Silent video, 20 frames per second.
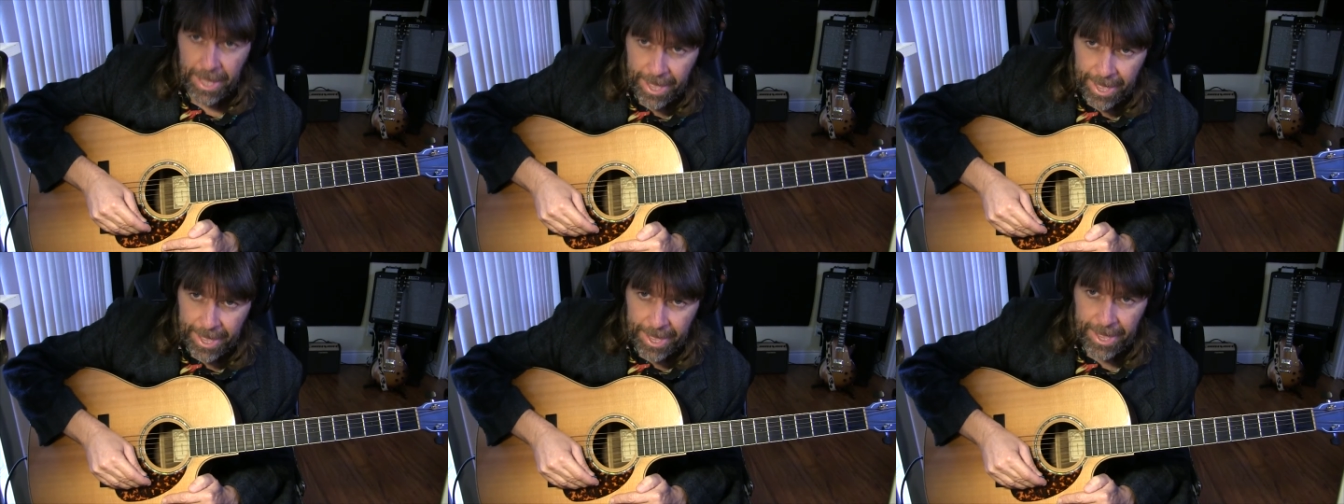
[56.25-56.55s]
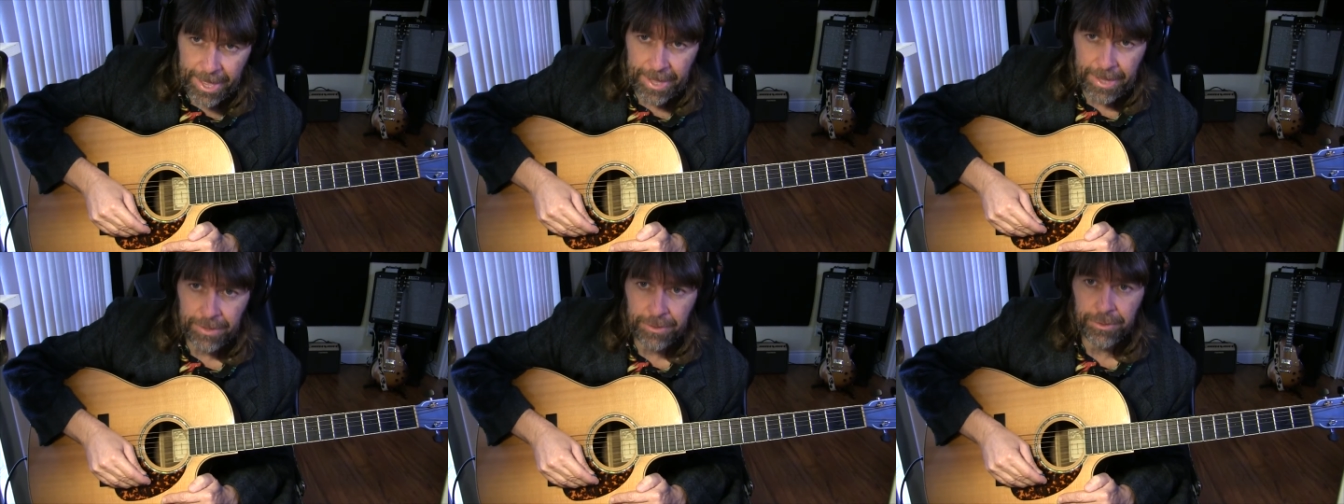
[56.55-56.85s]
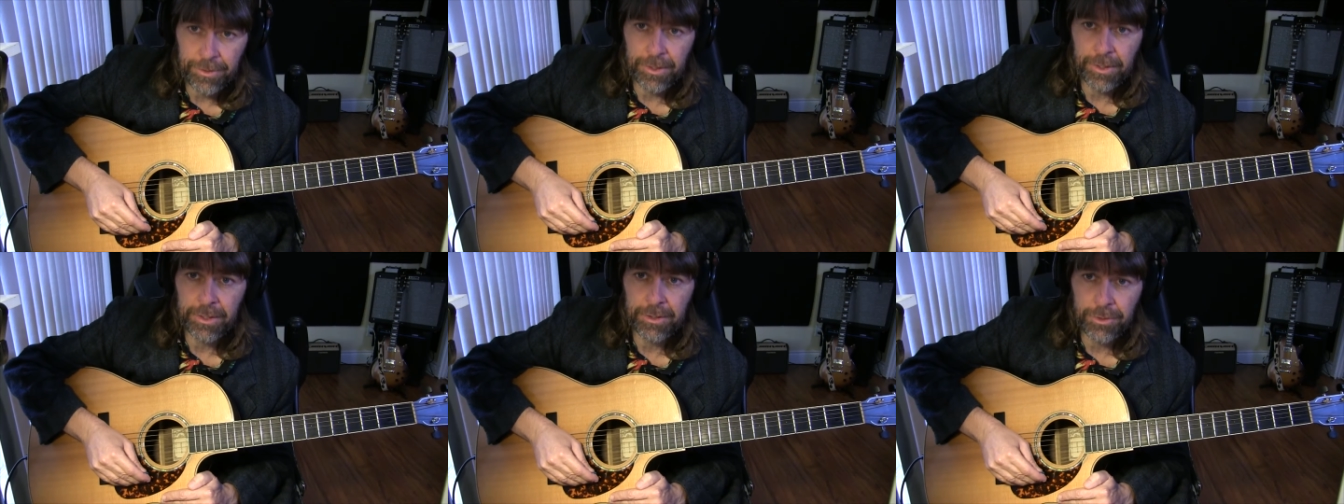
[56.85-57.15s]

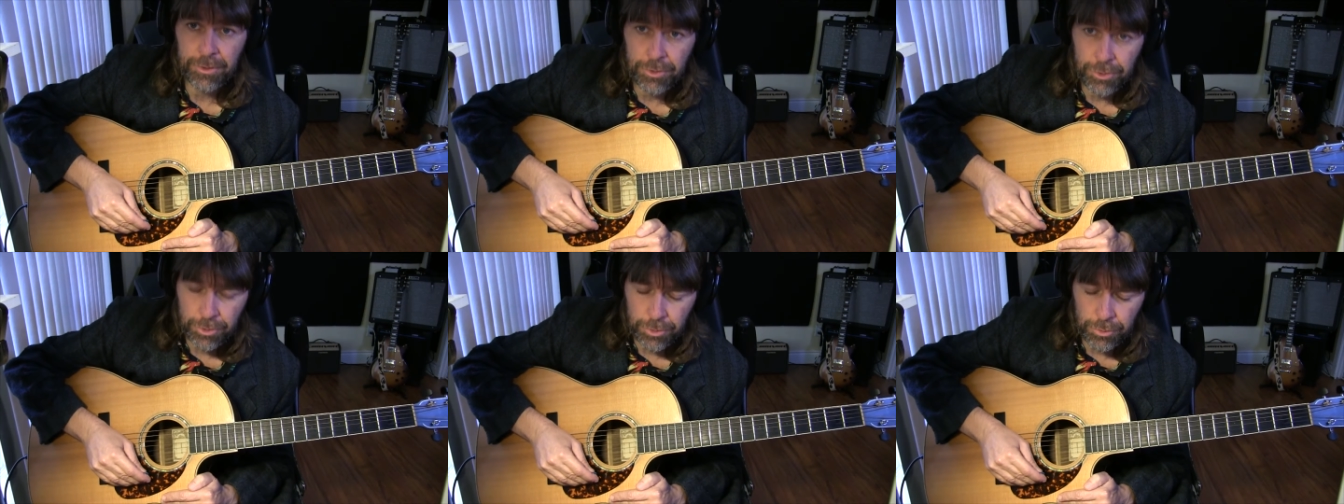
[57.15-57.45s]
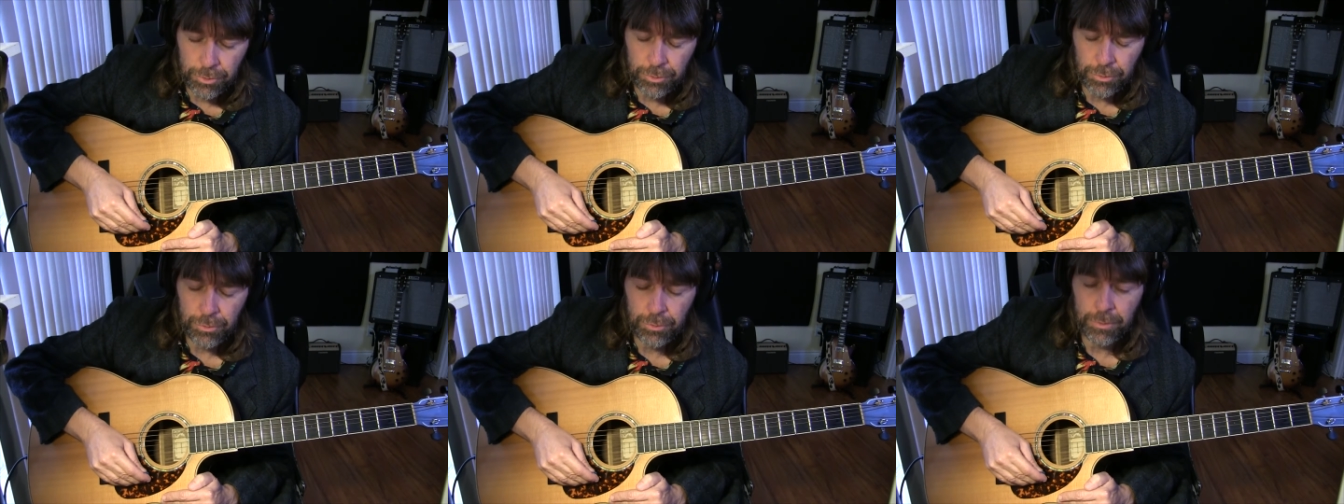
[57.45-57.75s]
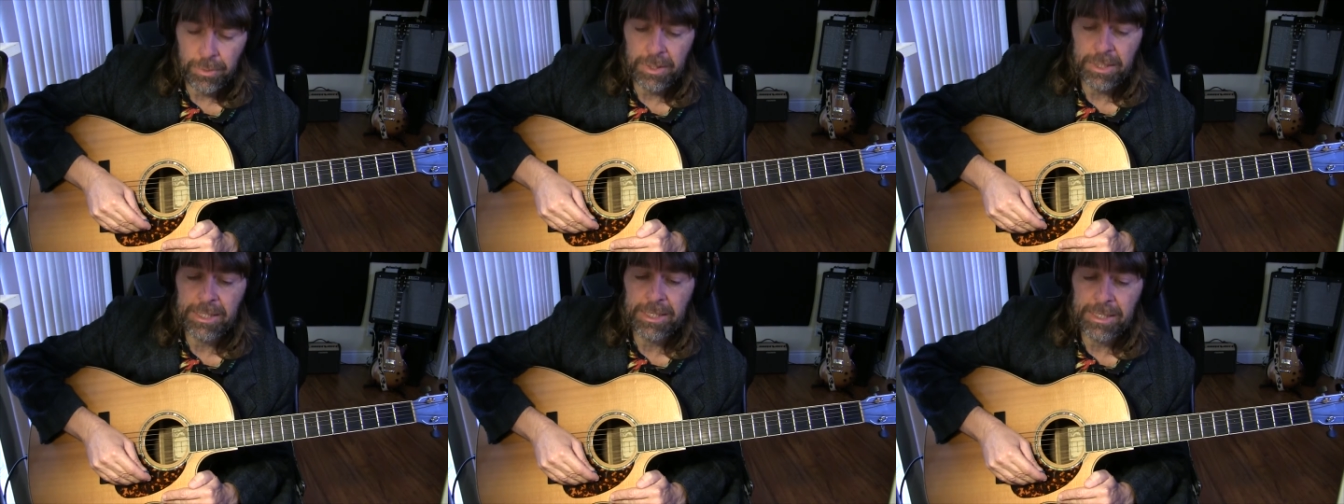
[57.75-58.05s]
and
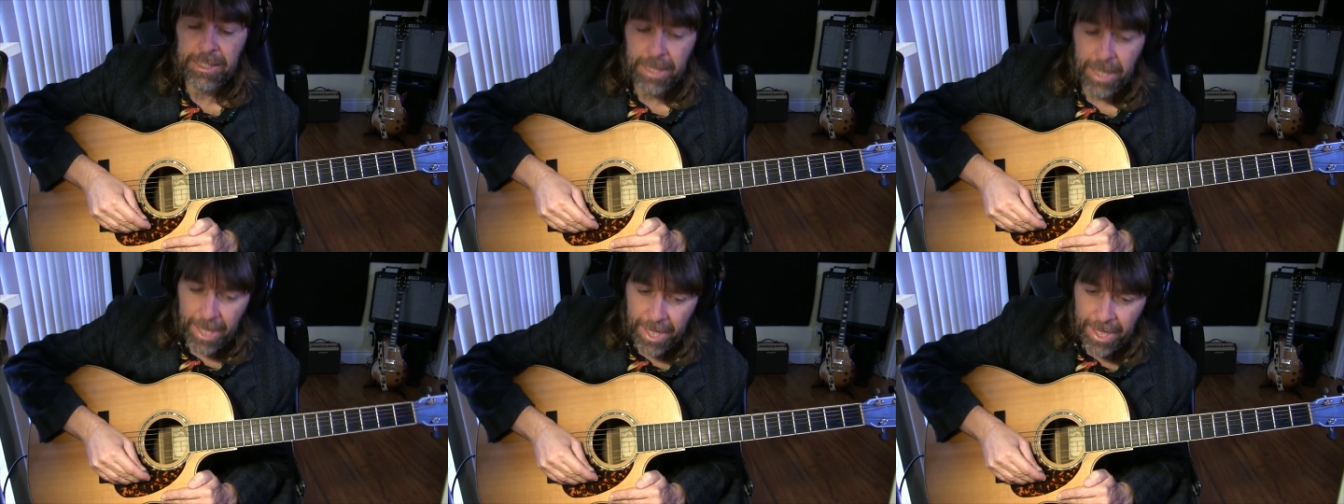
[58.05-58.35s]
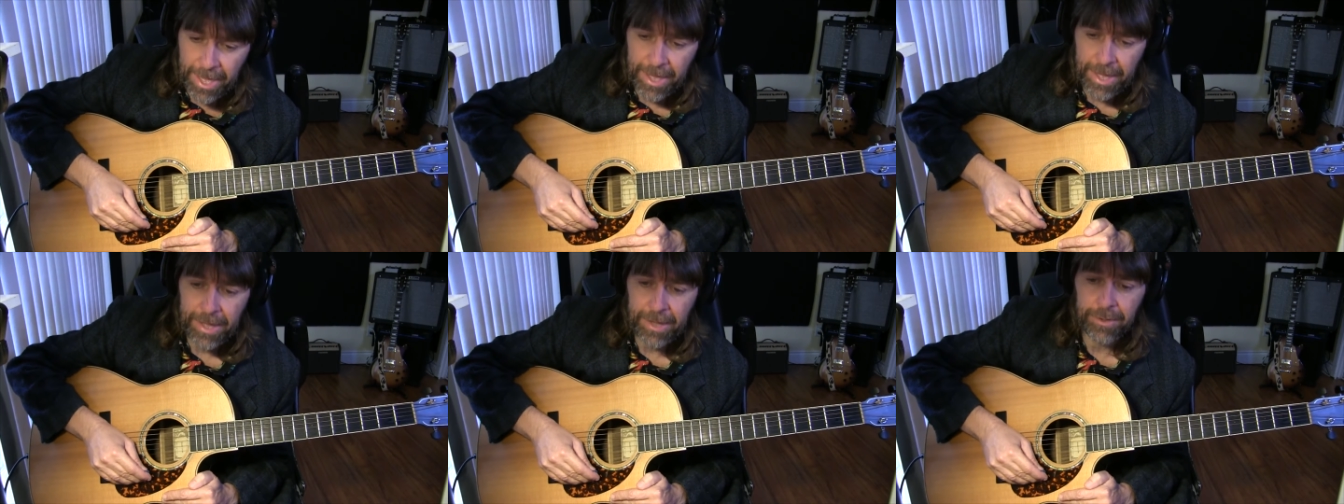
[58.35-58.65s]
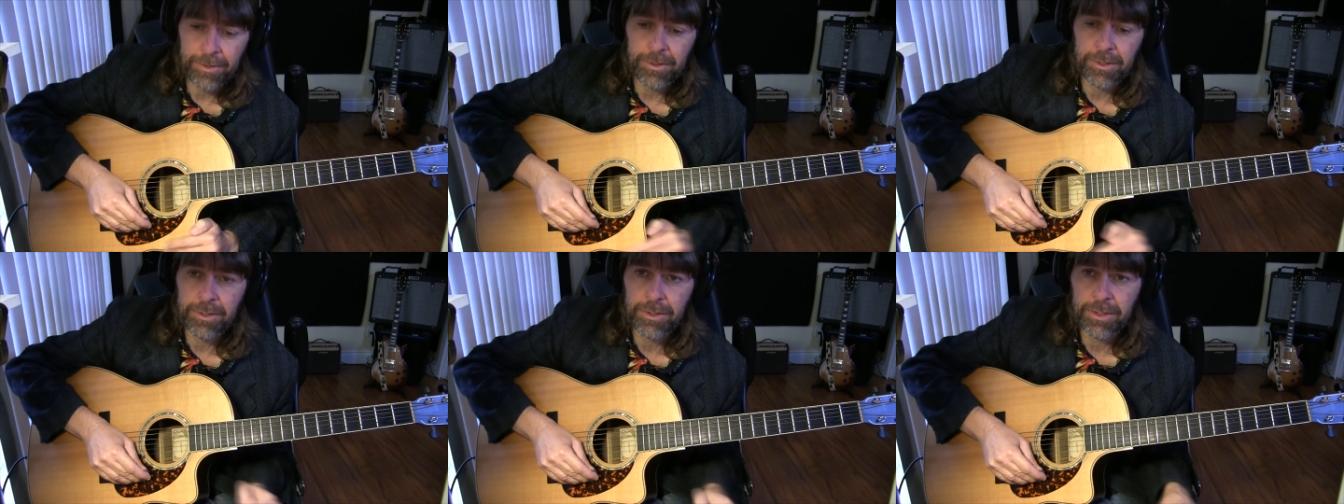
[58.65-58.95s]
2 E and.